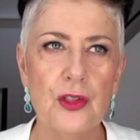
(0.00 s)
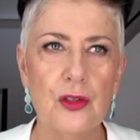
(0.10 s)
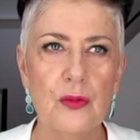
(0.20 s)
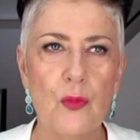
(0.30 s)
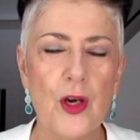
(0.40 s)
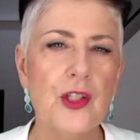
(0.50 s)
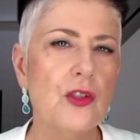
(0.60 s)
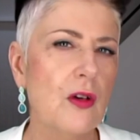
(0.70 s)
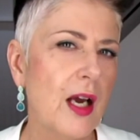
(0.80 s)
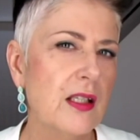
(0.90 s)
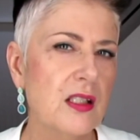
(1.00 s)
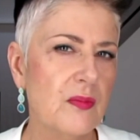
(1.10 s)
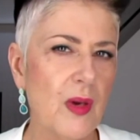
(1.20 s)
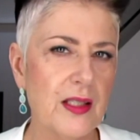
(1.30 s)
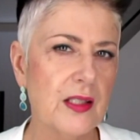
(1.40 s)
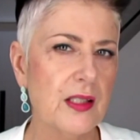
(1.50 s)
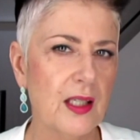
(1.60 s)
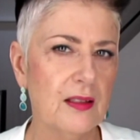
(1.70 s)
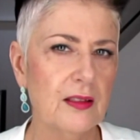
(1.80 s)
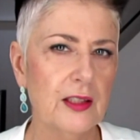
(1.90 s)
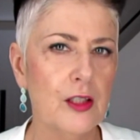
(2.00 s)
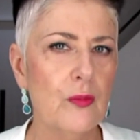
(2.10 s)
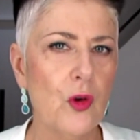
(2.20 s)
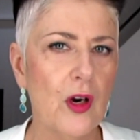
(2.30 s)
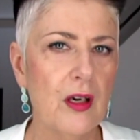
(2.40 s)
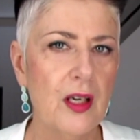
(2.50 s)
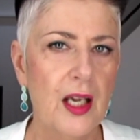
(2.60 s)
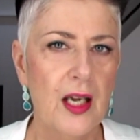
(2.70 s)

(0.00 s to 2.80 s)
to moisturize my skin a little more.